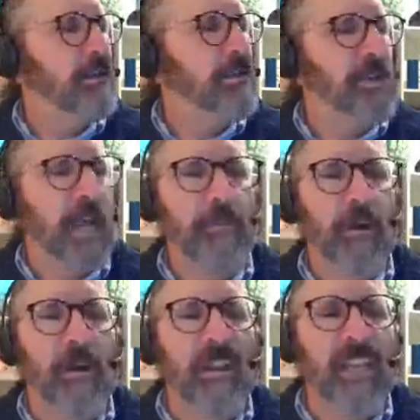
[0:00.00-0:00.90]
Good job,
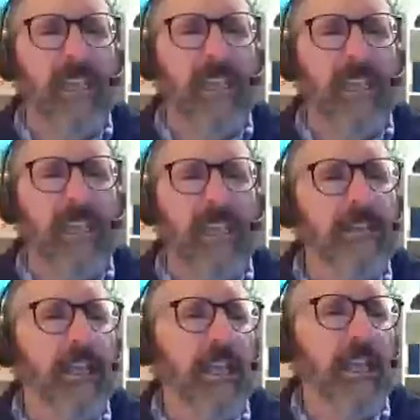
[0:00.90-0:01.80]
Harley.
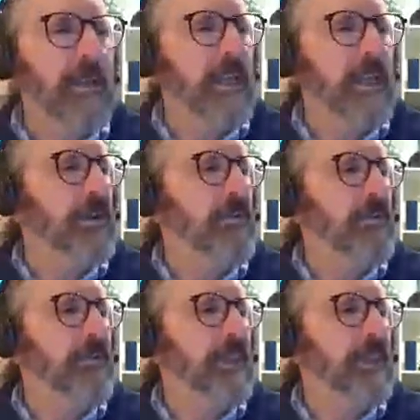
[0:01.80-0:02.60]
Anybody know?